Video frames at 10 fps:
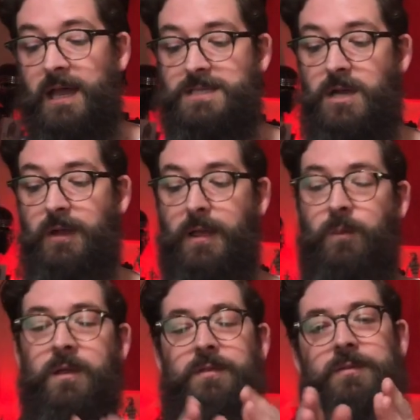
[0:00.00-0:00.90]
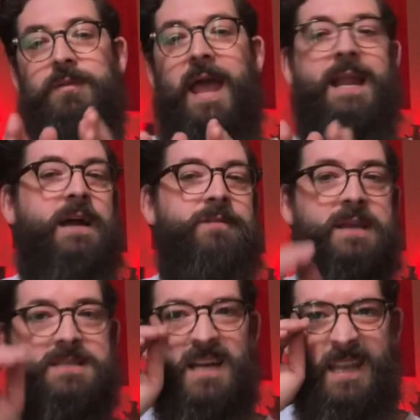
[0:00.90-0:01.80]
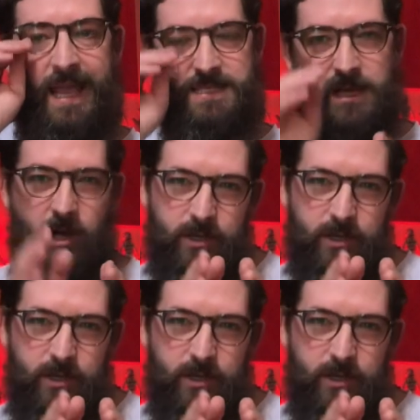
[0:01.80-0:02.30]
So what the NIV has done, it's